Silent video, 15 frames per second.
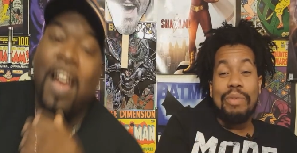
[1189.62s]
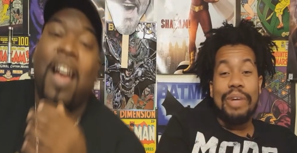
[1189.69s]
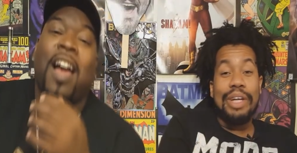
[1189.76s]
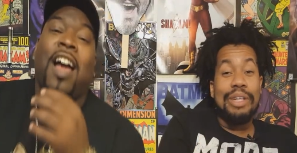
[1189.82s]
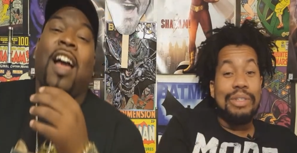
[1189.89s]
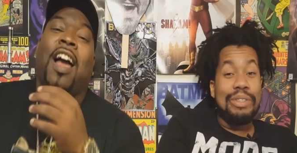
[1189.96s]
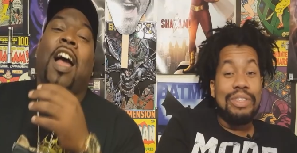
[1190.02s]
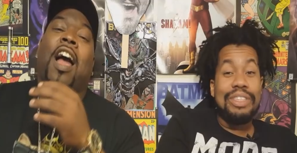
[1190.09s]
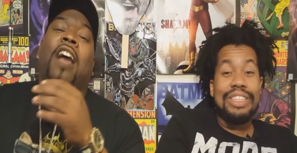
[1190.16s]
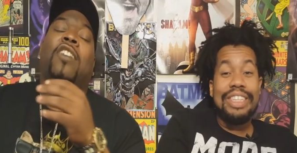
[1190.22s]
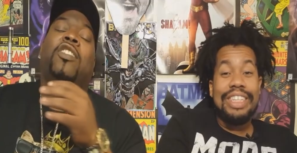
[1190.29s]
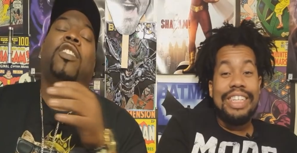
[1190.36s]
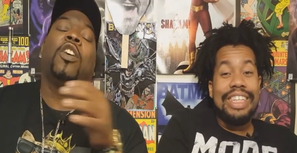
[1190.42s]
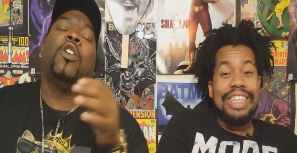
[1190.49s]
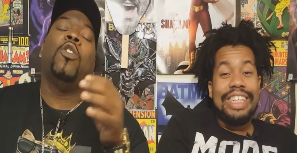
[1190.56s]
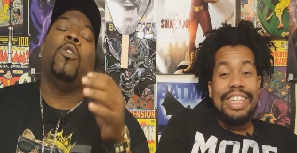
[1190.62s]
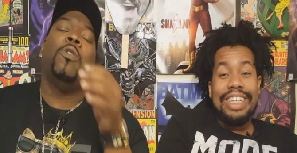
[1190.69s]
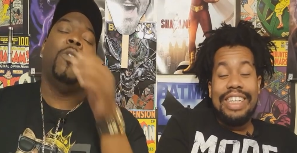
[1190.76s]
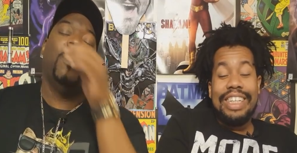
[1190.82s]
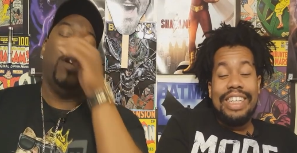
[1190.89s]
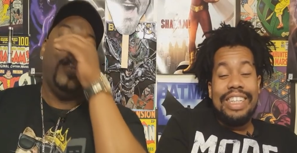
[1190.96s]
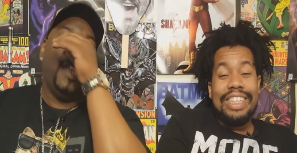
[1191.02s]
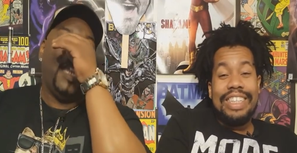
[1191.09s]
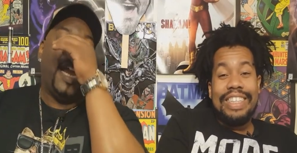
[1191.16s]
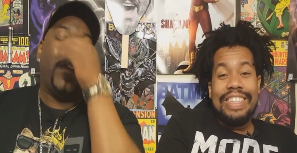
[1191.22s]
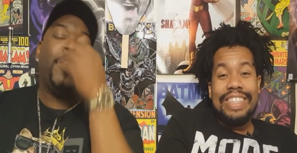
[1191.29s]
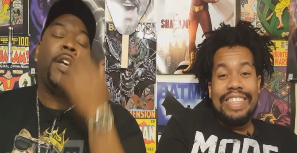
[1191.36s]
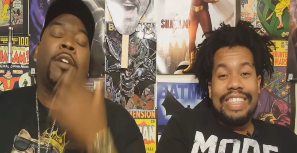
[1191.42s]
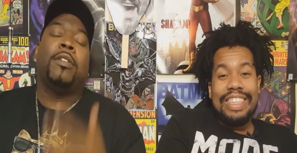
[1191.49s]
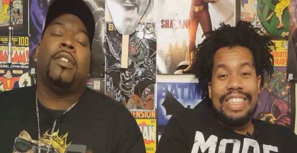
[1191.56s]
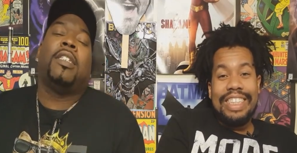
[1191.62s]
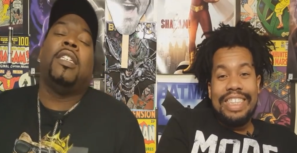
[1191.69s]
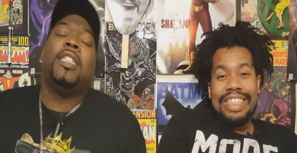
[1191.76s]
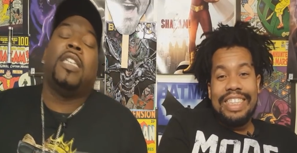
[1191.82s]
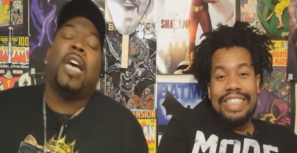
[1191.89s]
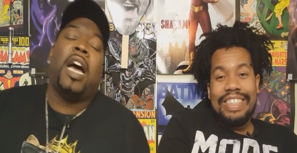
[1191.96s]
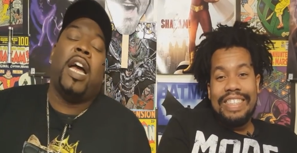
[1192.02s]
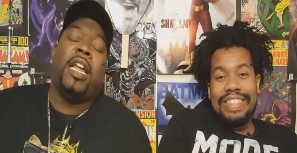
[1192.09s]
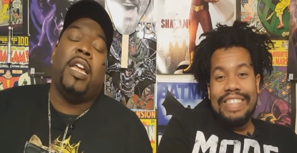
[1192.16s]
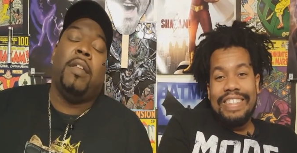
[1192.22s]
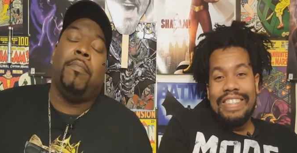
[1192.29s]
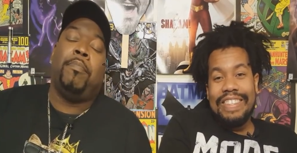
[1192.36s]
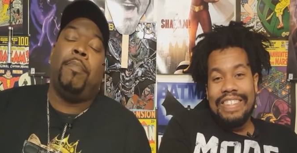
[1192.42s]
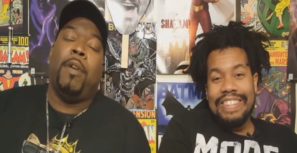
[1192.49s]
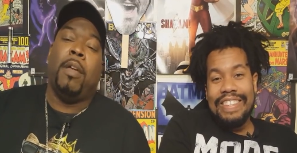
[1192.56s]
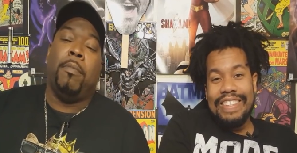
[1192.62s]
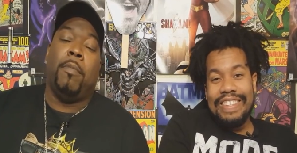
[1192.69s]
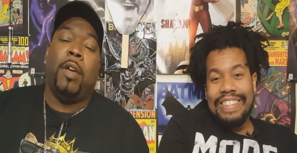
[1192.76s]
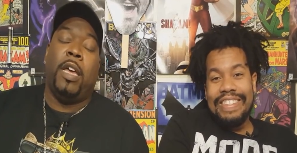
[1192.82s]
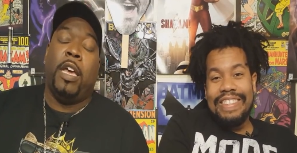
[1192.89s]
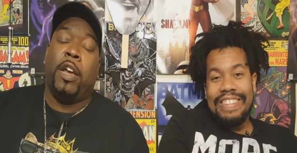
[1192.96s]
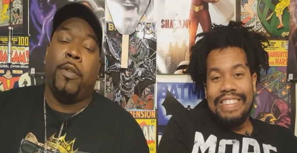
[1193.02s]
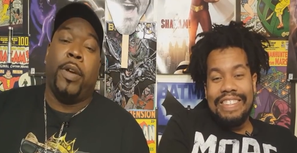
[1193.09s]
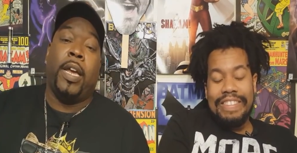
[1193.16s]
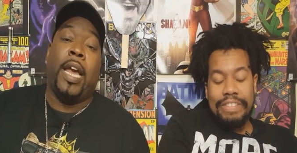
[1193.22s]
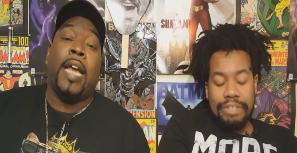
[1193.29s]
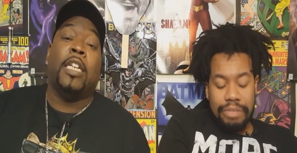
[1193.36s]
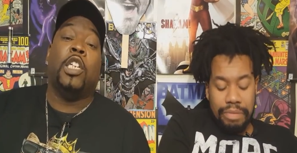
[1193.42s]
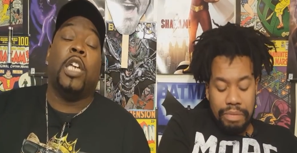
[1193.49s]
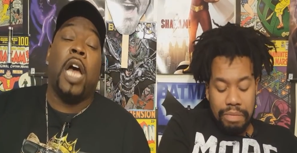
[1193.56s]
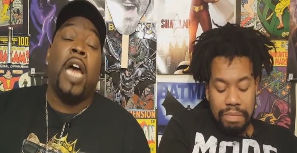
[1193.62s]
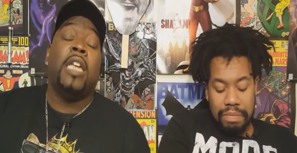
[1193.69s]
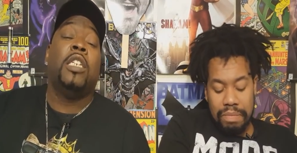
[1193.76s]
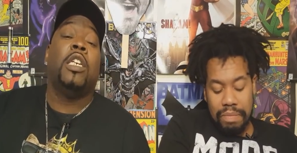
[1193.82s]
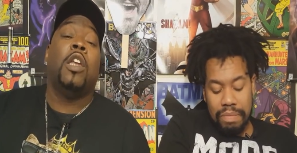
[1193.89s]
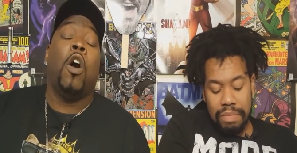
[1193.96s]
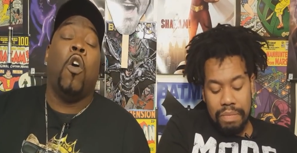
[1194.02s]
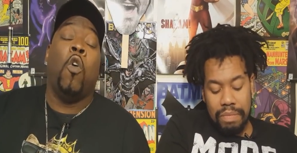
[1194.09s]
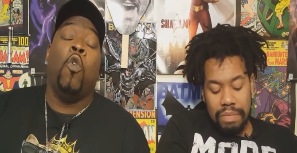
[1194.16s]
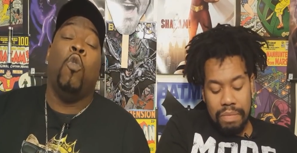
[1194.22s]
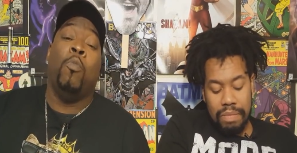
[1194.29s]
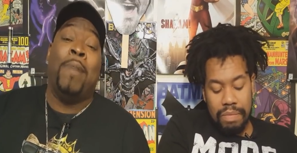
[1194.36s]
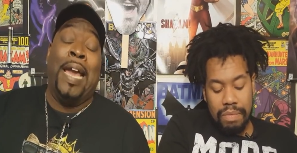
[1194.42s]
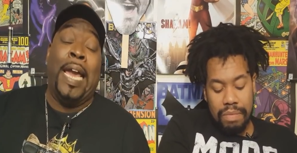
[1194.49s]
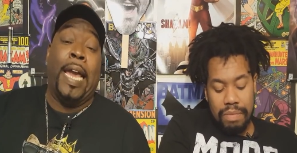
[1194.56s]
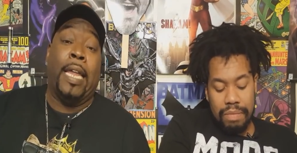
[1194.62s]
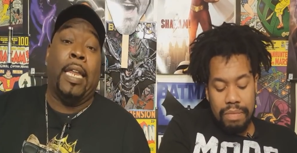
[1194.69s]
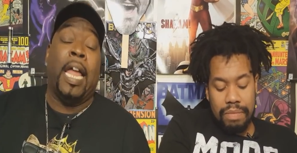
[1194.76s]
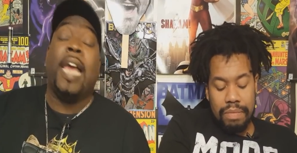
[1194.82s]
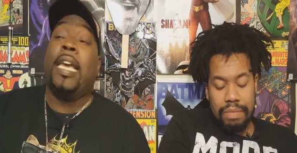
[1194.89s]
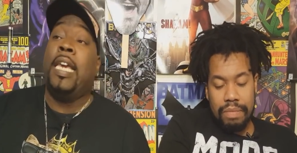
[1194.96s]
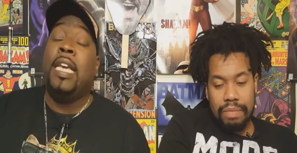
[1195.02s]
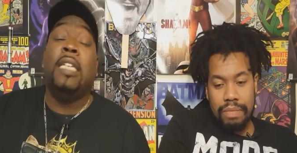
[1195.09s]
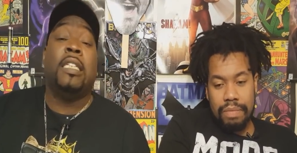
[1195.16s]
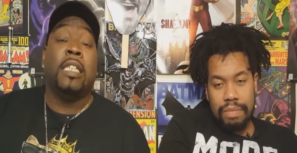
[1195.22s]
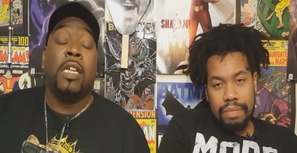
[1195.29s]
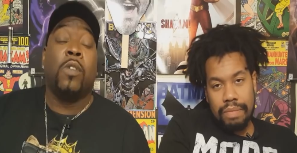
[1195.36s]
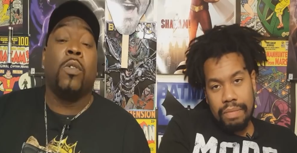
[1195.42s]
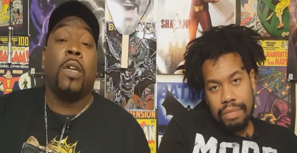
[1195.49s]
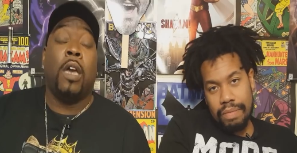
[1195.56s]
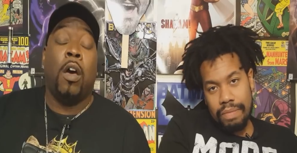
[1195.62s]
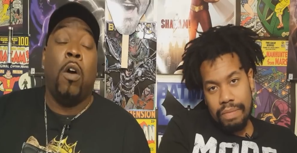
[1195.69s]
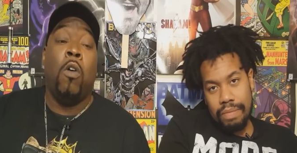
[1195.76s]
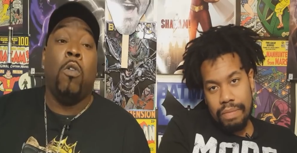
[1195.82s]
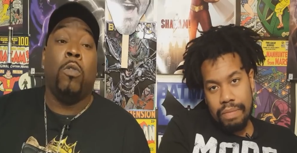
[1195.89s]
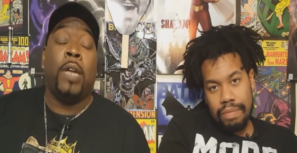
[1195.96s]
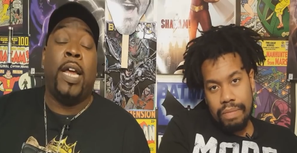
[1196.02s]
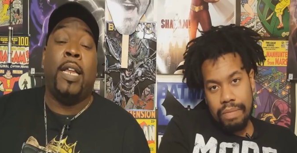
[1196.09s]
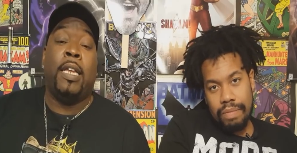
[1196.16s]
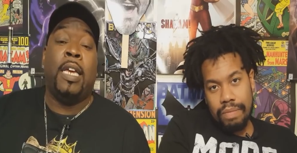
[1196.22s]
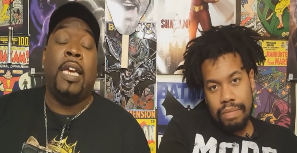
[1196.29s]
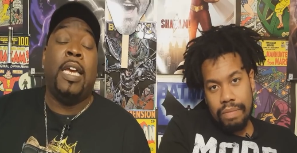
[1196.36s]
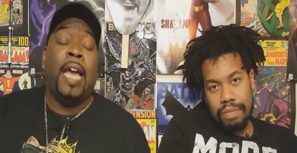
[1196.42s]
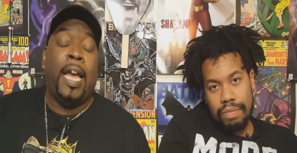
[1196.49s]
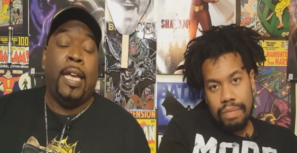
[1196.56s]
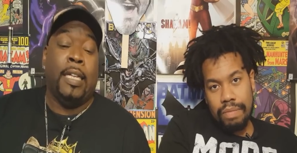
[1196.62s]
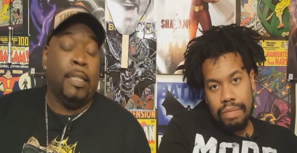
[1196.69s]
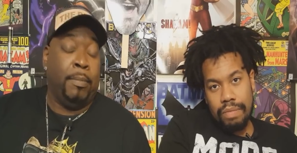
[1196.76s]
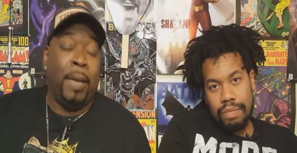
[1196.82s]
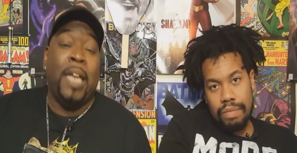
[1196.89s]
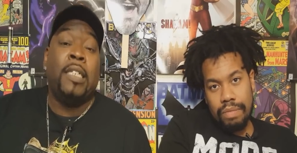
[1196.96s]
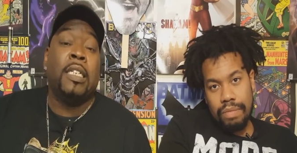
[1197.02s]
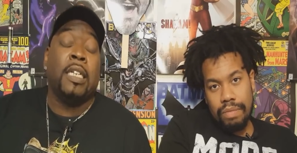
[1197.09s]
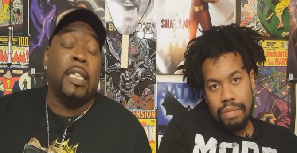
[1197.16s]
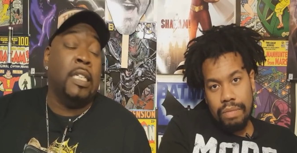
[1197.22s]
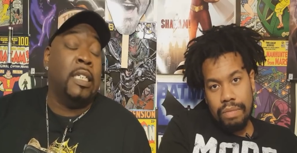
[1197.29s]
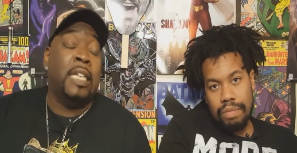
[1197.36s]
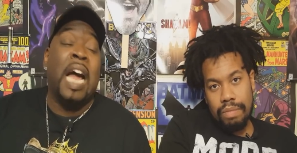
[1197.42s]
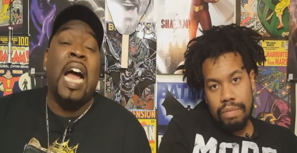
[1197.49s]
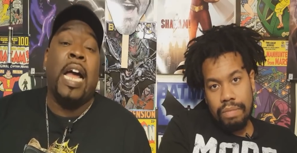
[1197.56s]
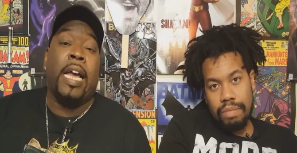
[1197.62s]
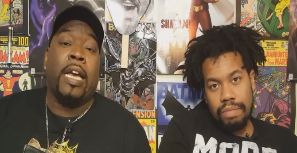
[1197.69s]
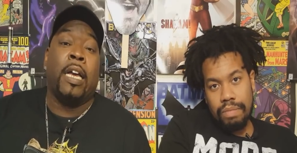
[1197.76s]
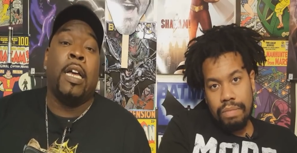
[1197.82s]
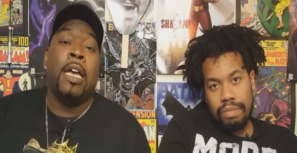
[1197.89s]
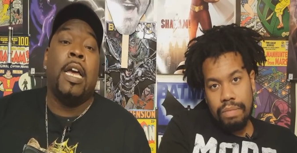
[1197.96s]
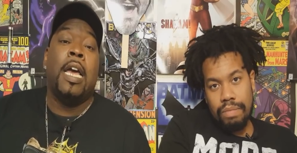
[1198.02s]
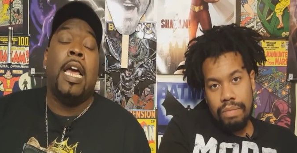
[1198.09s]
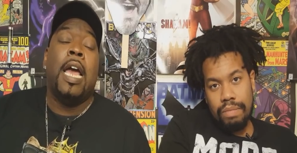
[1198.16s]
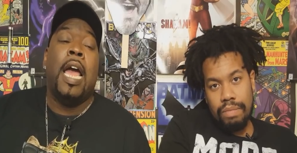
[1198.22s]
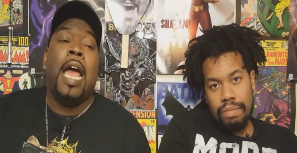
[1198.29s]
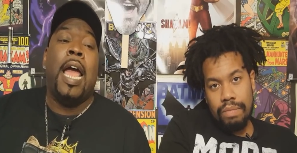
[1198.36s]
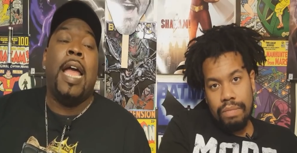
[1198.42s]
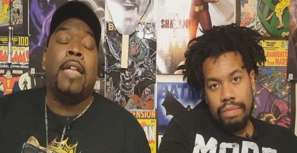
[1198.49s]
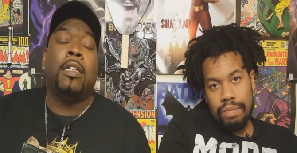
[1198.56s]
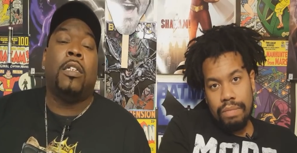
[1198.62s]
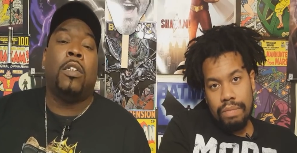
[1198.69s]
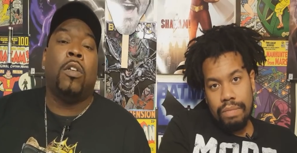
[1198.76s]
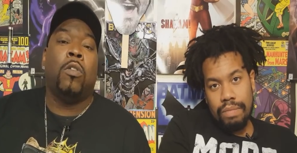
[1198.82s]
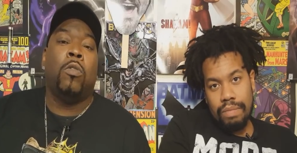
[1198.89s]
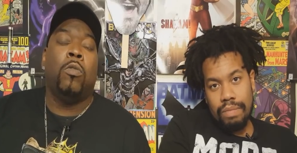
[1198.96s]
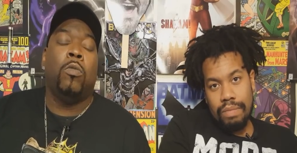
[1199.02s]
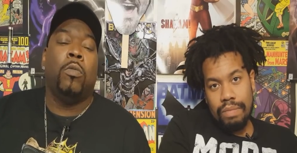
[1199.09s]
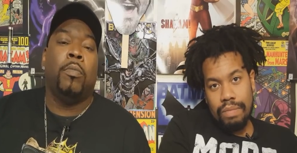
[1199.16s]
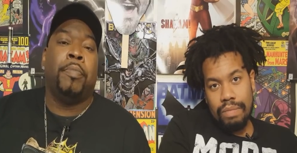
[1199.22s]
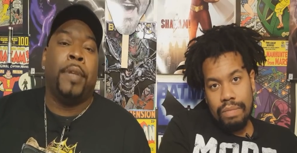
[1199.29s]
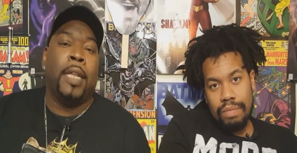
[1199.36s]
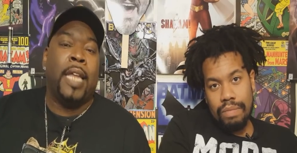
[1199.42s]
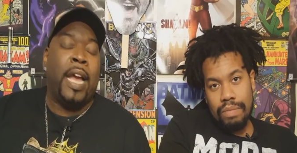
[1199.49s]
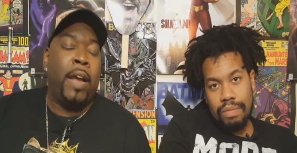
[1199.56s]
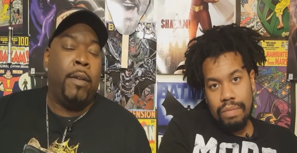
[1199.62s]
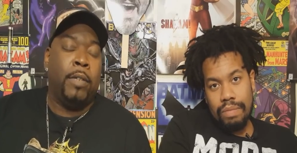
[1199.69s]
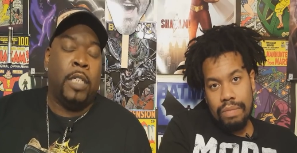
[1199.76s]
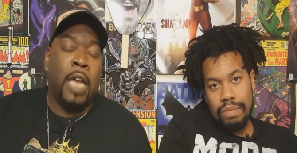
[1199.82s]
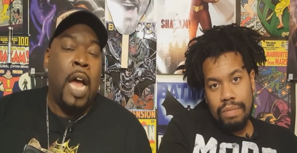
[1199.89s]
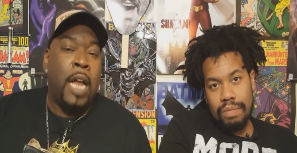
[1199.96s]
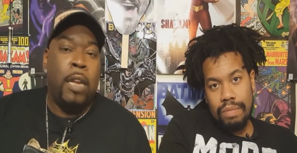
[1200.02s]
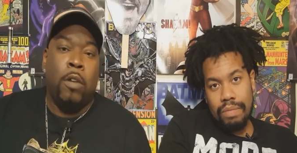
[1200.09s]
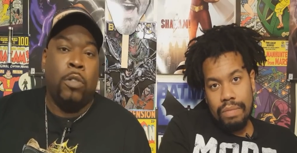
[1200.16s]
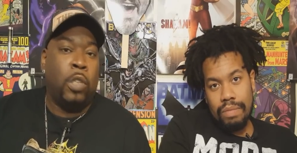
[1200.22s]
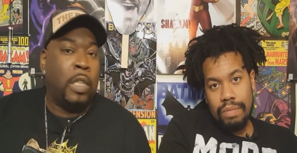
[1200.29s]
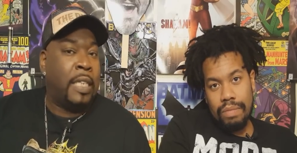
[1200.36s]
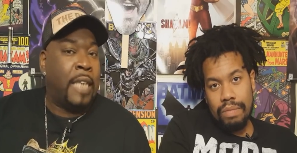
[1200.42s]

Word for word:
Speaker 1: the rails. So Larry goes to see John in, in Erie, and John is an old man. Like, he's literally old, and he basically is dying. And so, but Larry, John knows